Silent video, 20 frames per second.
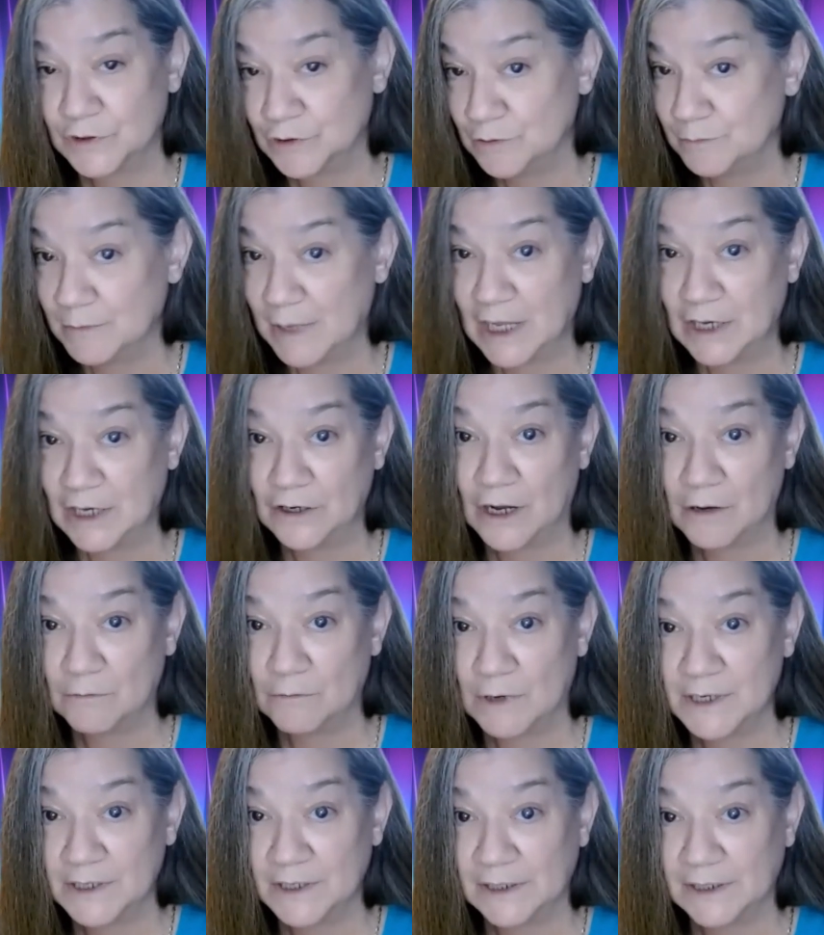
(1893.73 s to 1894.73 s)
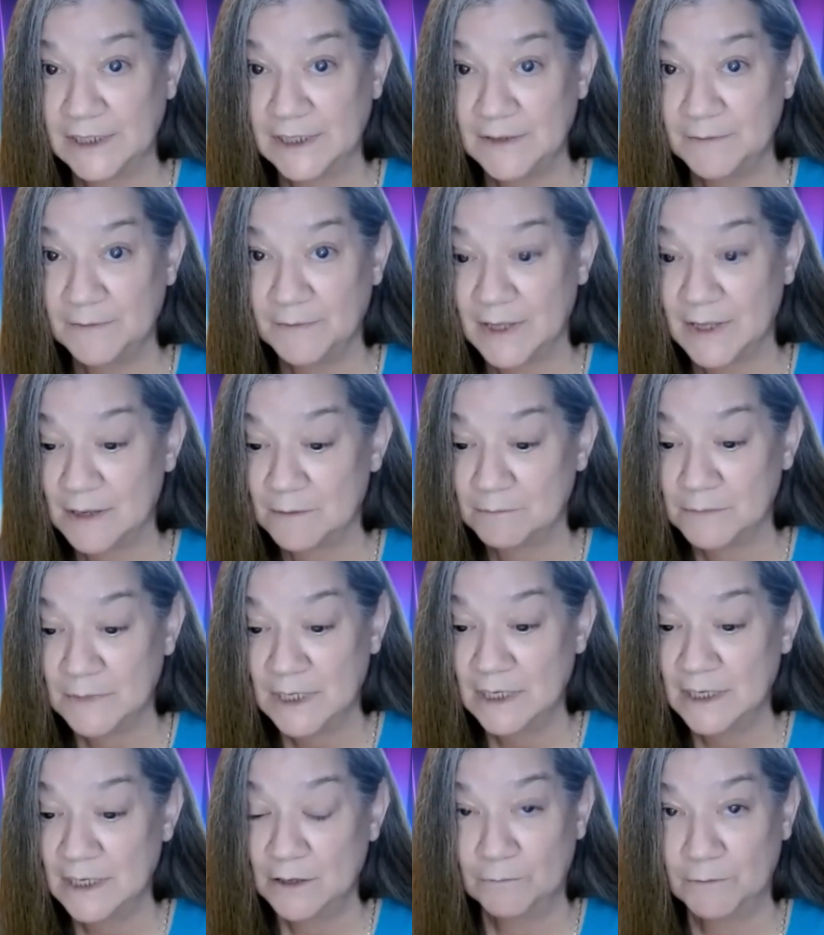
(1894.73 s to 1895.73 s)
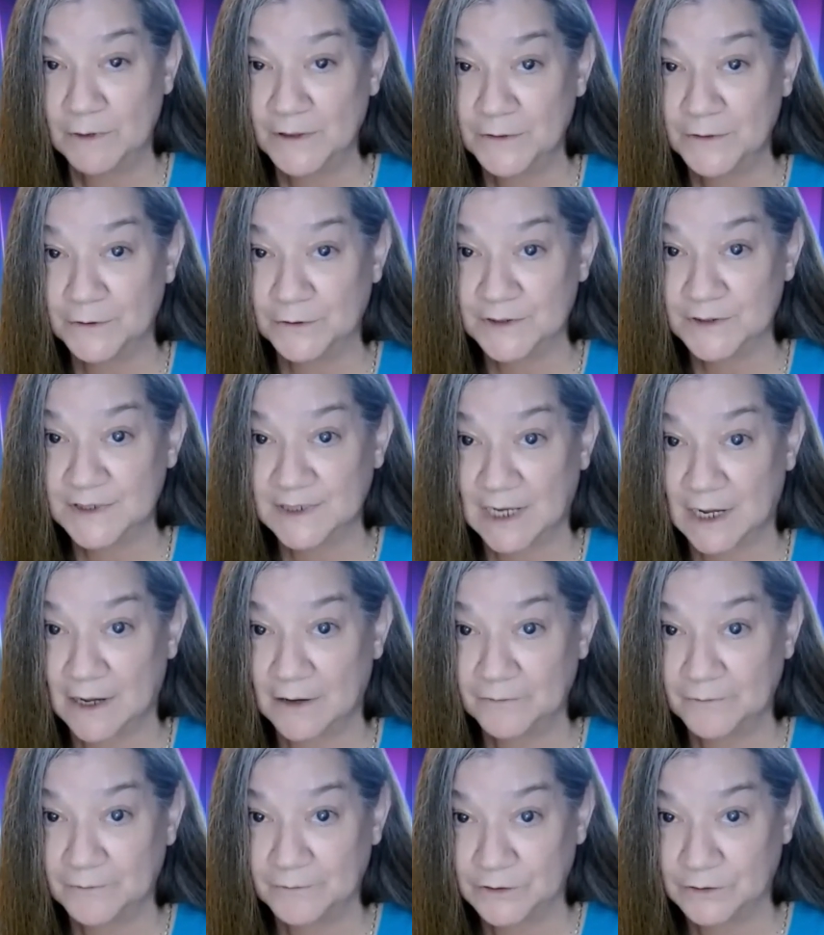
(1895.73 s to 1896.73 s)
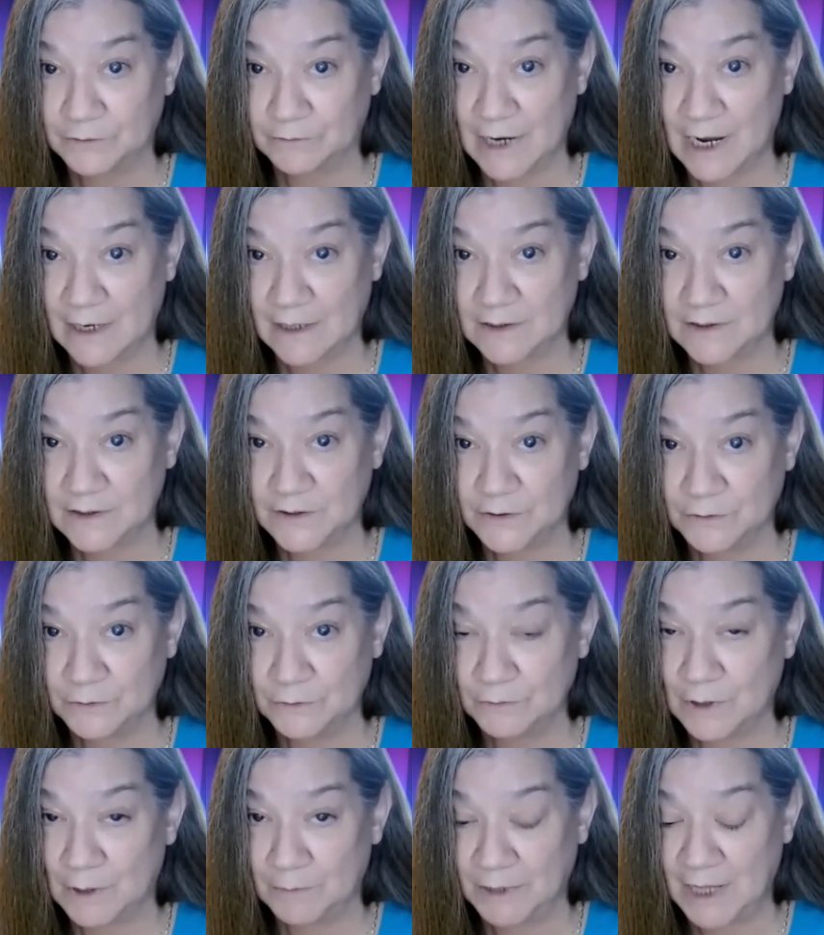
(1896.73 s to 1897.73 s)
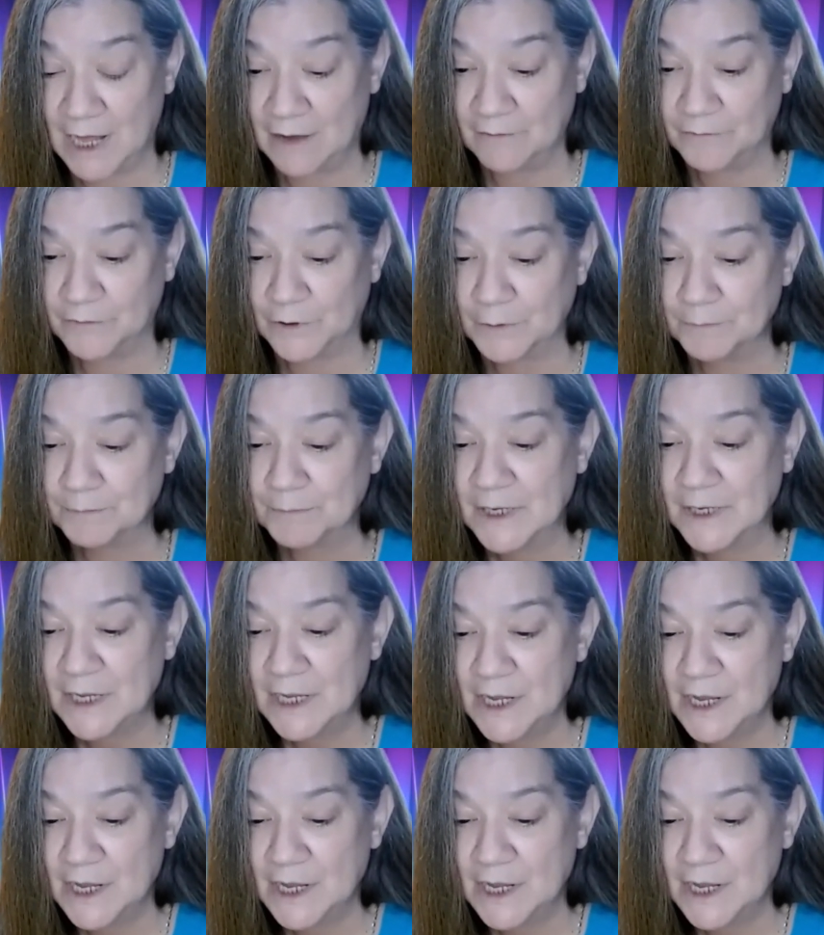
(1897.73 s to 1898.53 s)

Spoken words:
you may not want to leave them with your stuff direct to a platform.